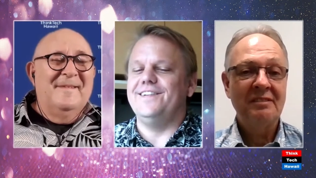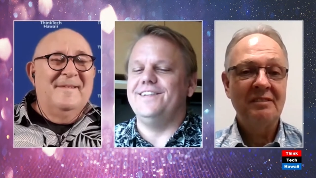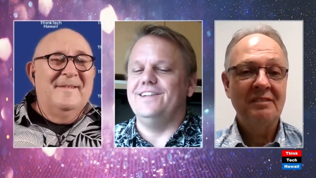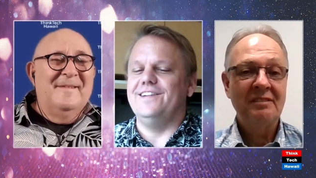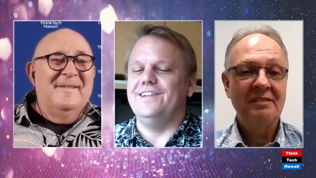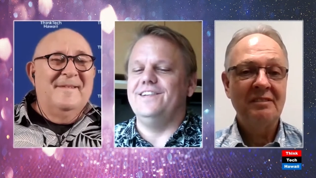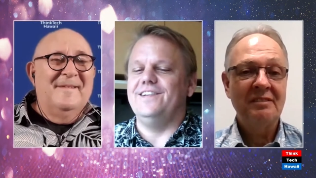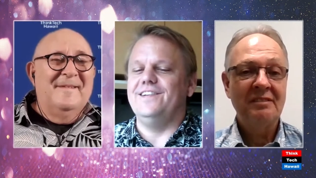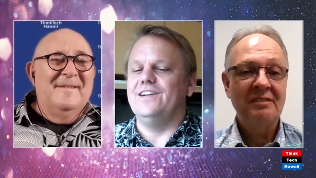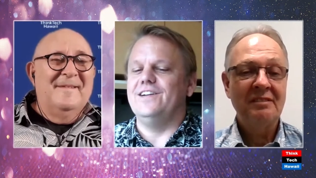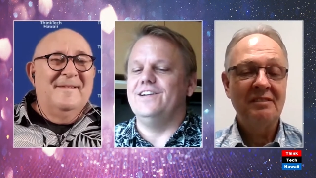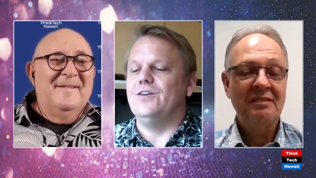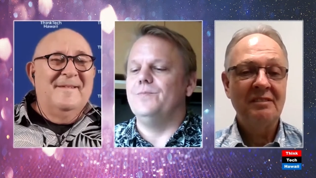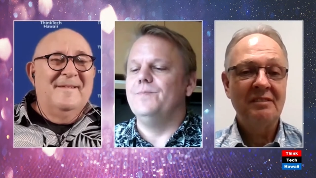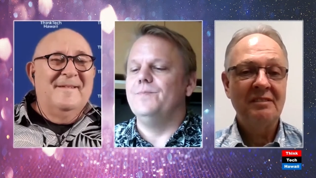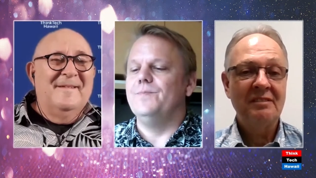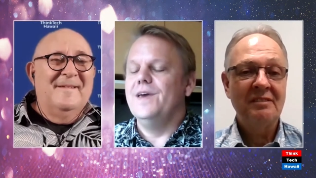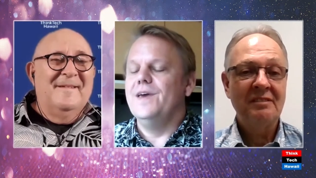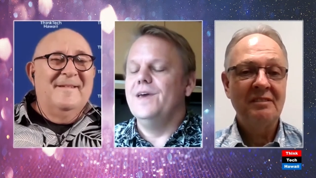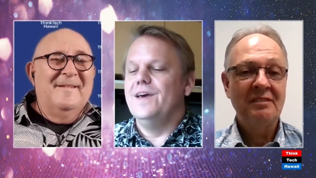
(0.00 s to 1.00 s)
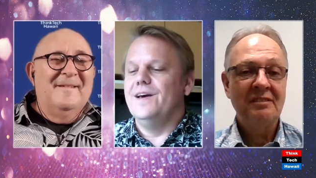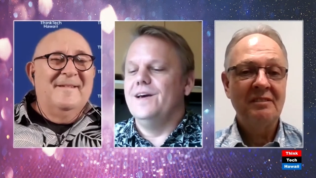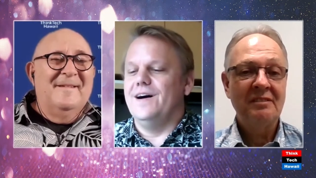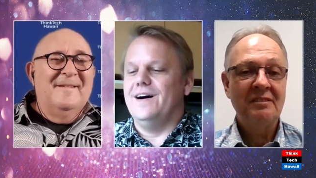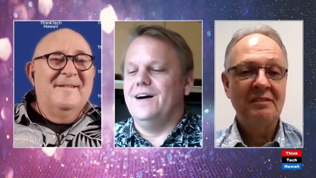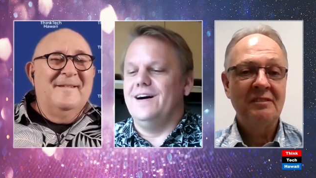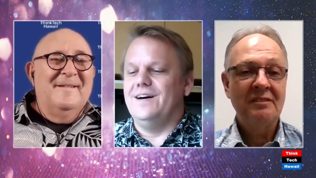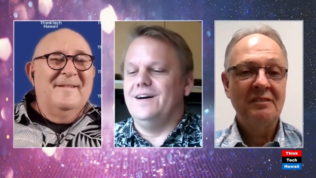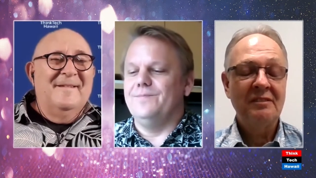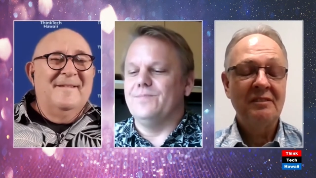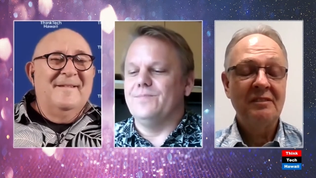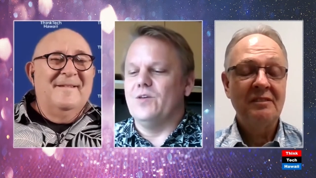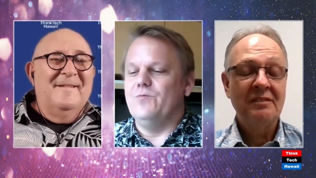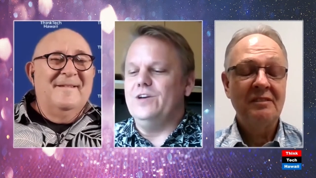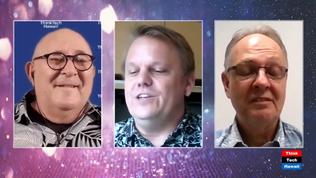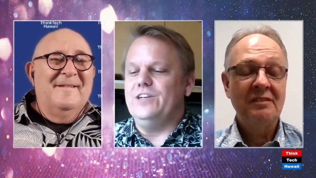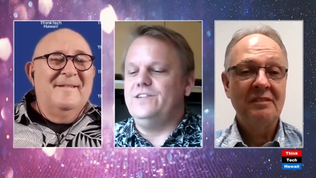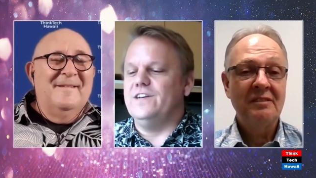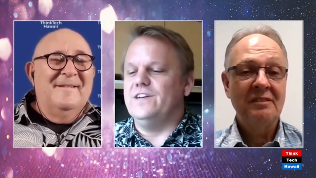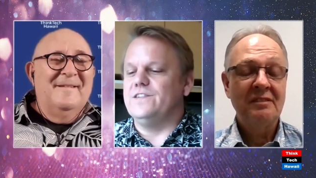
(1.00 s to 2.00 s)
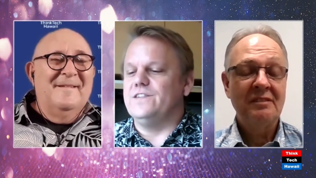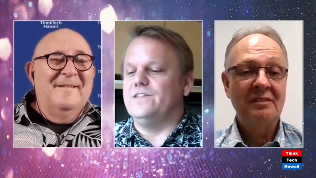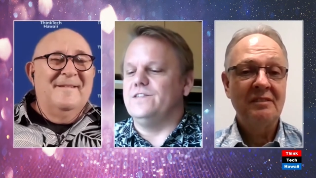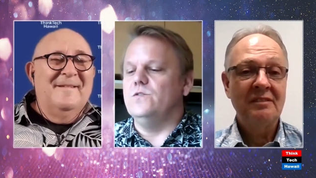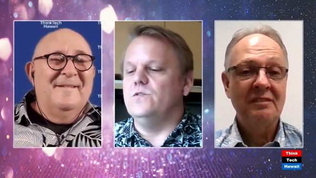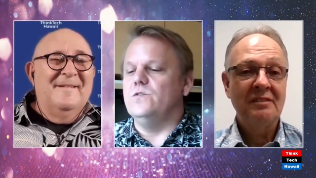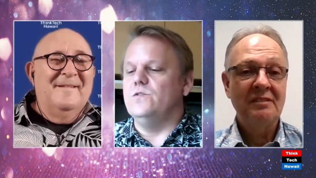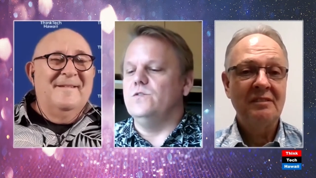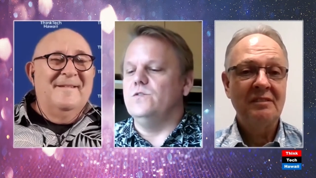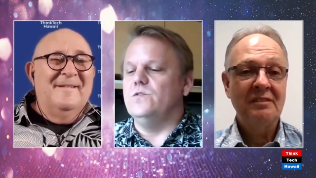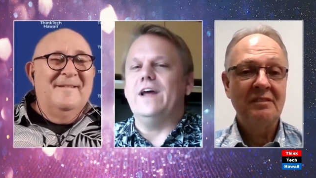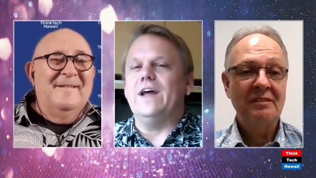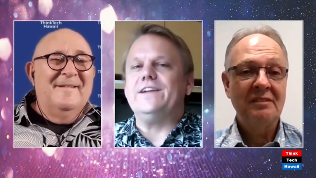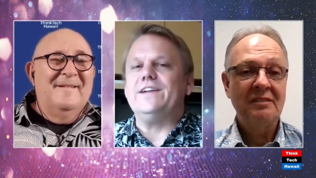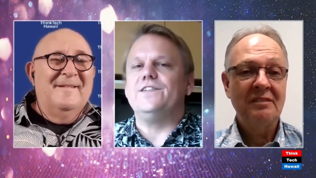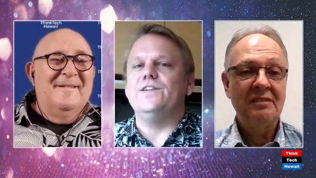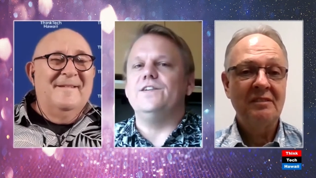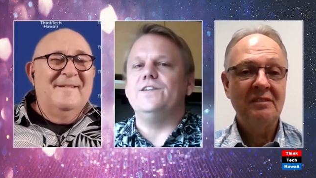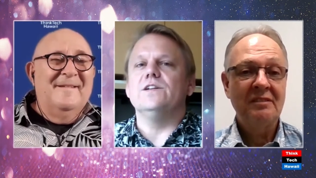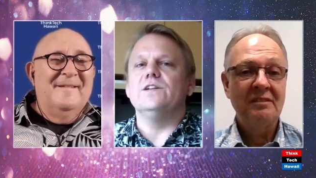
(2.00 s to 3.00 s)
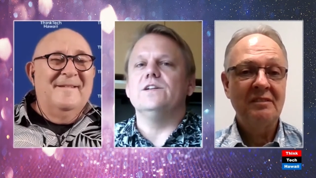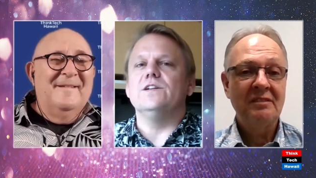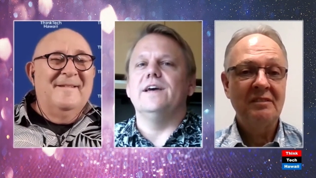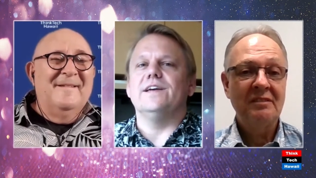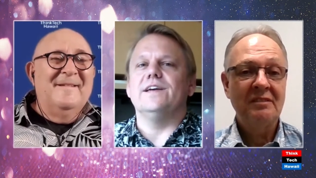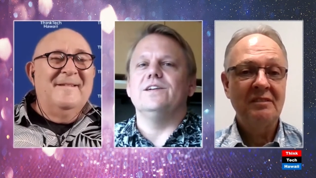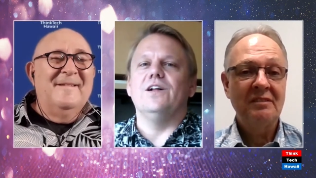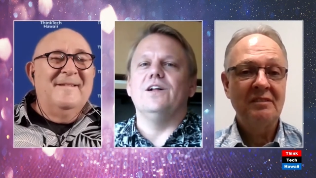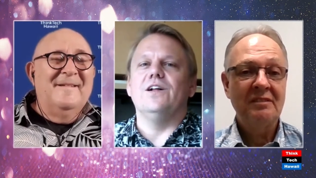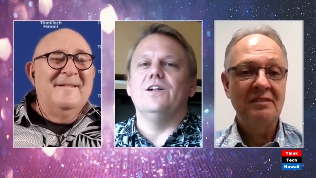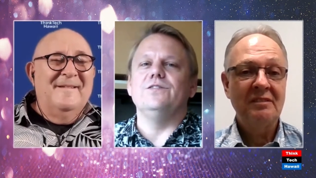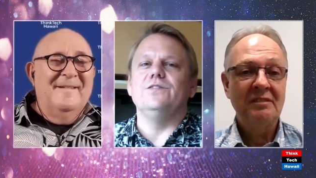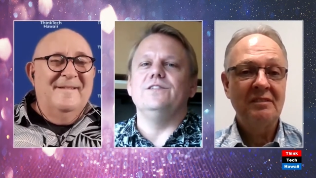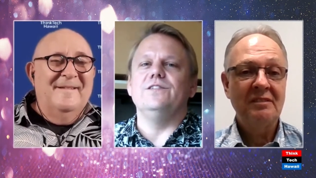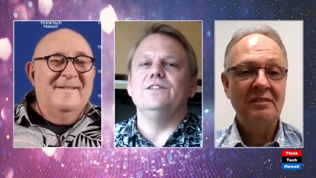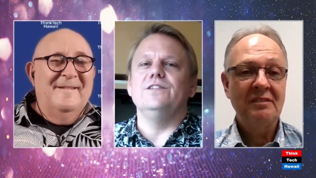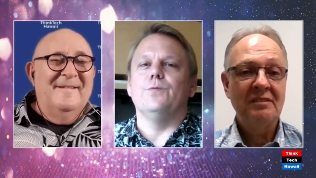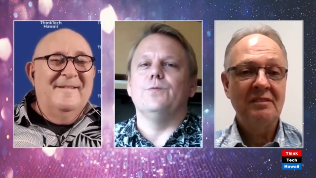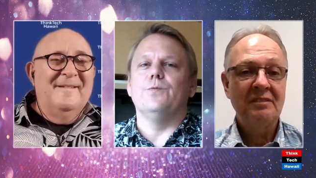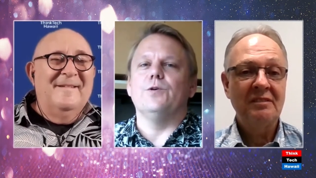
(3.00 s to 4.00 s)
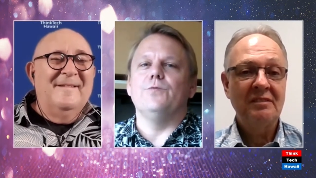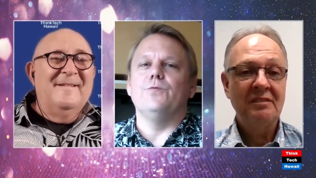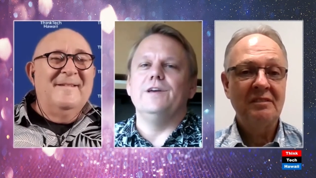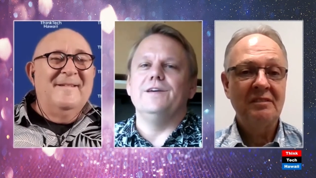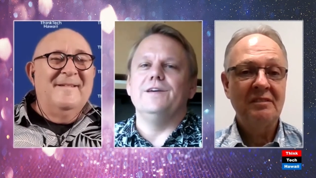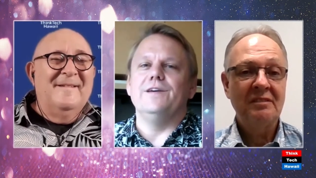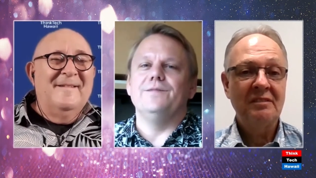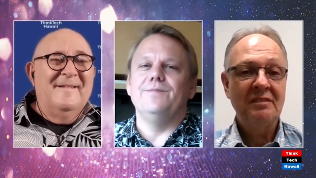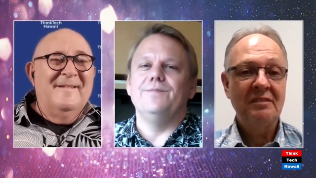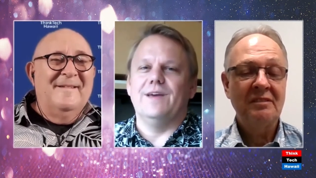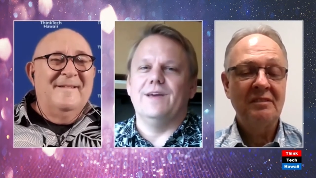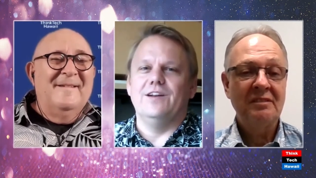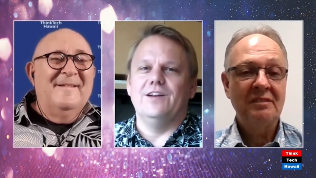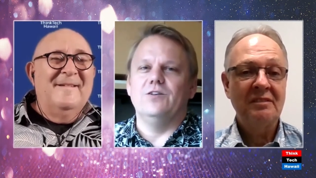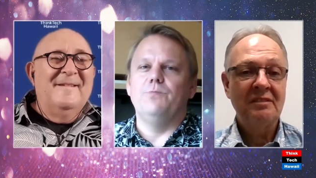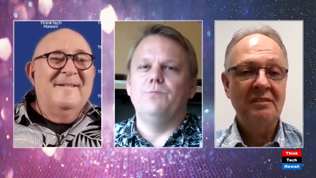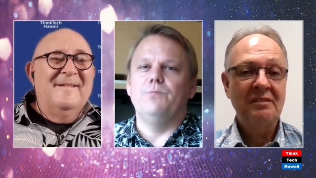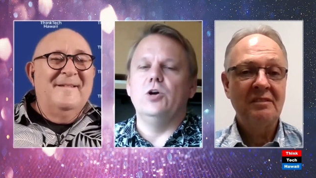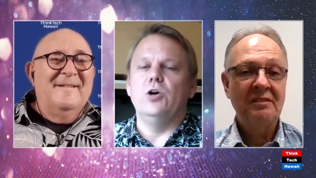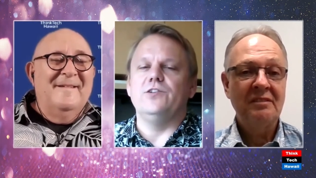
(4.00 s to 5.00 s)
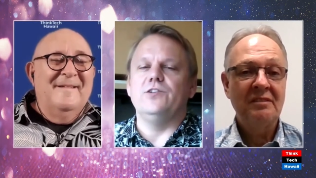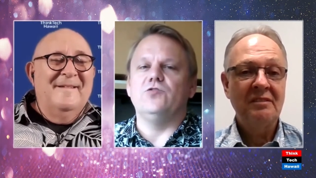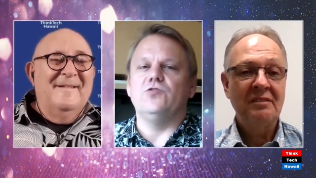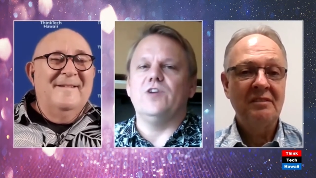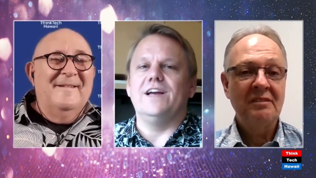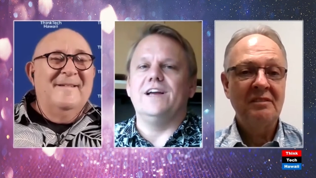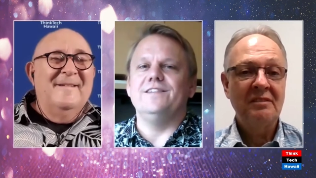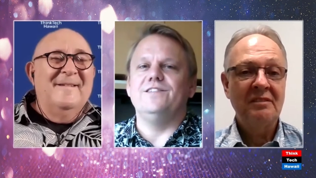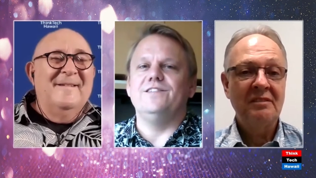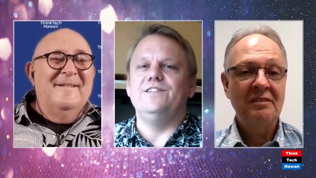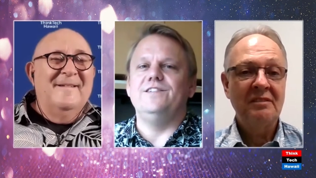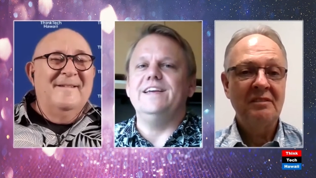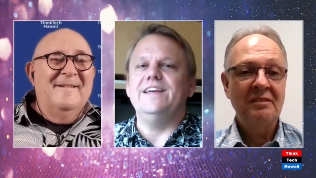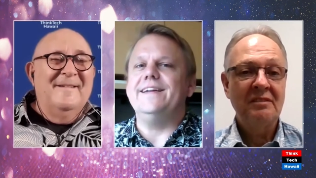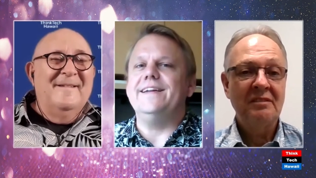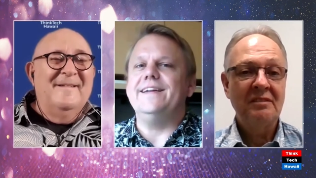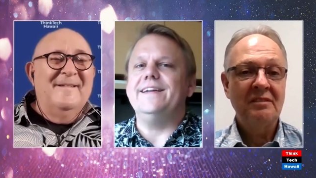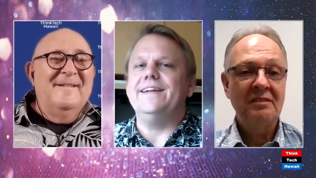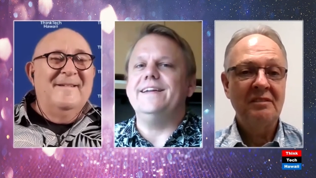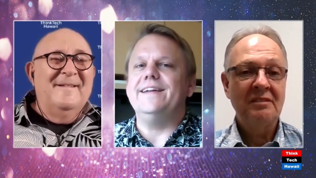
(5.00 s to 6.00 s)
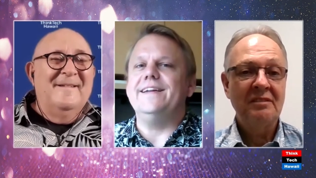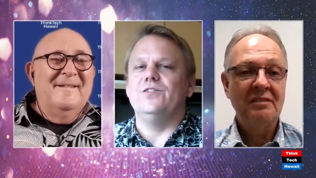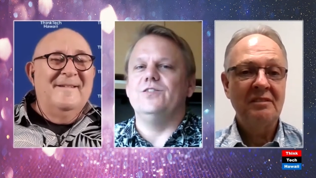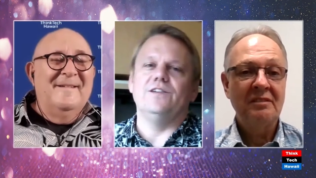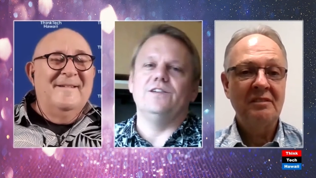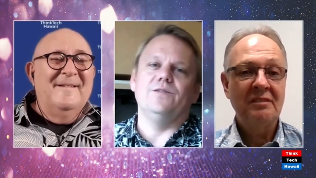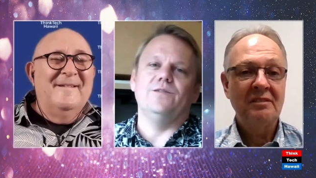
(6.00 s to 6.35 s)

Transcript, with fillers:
Speaker 1: the genome. Um, we just use conventional technologies where we you know put a transgene into a